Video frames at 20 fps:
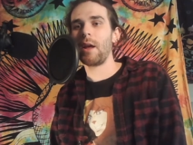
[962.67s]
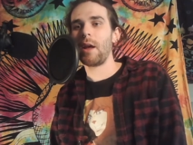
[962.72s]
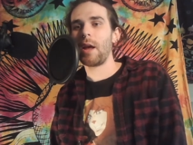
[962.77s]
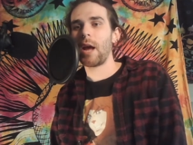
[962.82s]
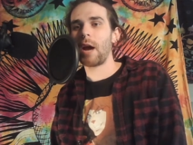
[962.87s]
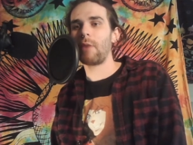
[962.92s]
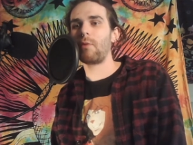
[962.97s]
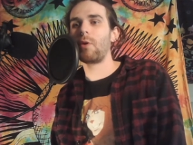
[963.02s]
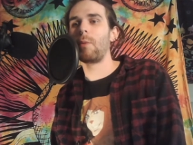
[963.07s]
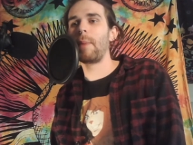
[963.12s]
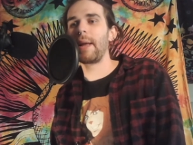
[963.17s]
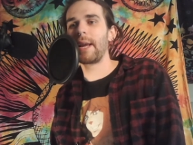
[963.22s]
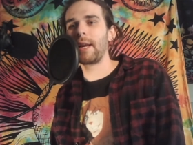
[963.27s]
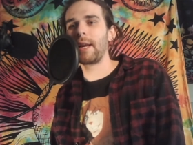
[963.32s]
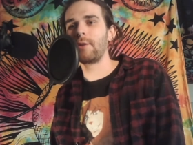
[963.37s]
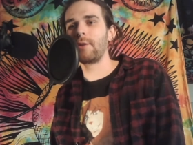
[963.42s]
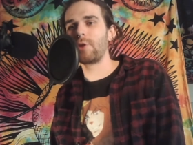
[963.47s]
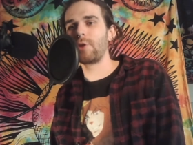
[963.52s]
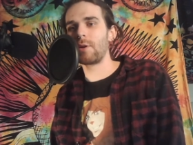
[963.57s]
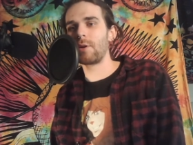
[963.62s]
everyone
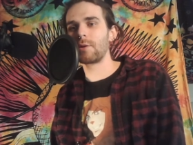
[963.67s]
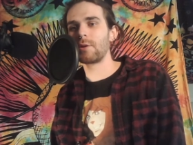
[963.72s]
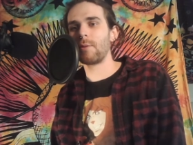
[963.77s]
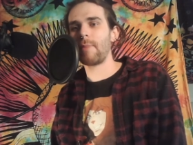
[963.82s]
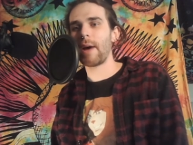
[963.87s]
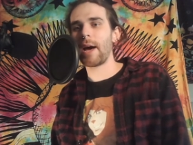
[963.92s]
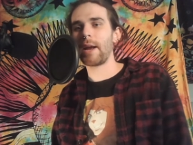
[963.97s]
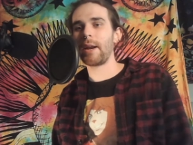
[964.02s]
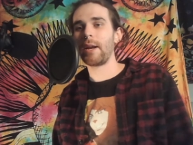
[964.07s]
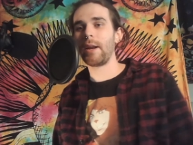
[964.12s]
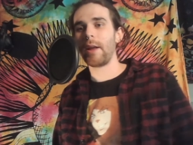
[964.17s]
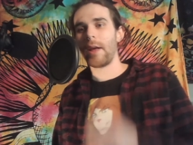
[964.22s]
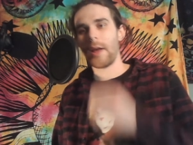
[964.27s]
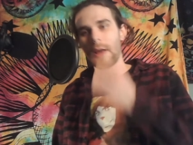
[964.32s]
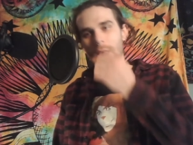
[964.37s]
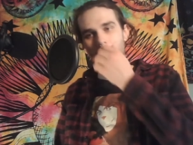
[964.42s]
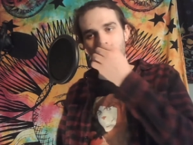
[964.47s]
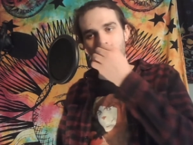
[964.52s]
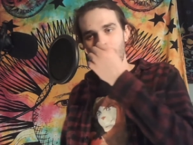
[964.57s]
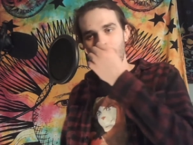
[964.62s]
making jokes about it,
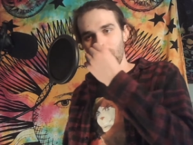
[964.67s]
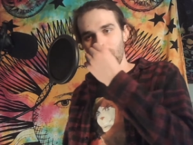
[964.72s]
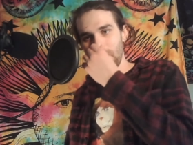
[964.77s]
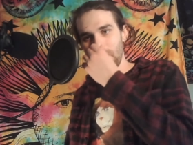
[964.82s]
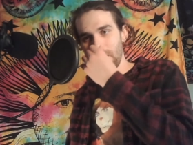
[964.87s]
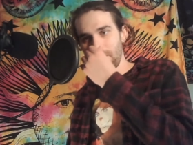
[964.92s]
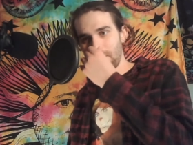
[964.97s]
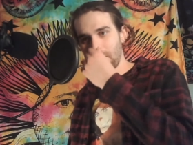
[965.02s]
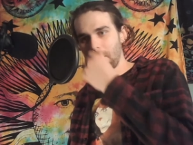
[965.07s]
everyone even